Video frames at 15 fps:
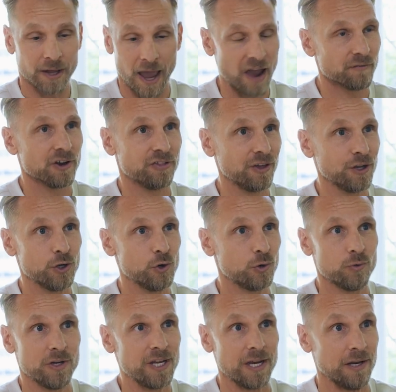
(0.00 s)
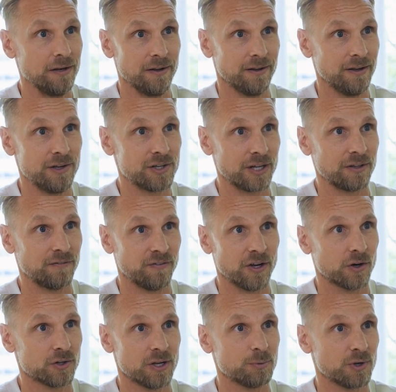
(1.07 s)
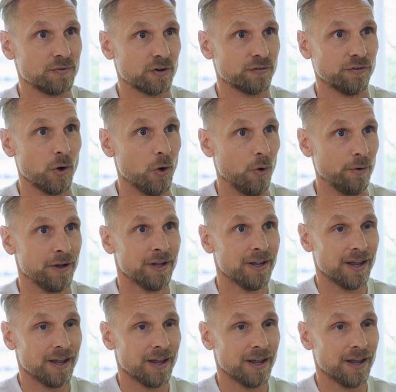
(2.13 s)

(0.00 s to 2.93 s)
Everything you need is at the fingertips of your phone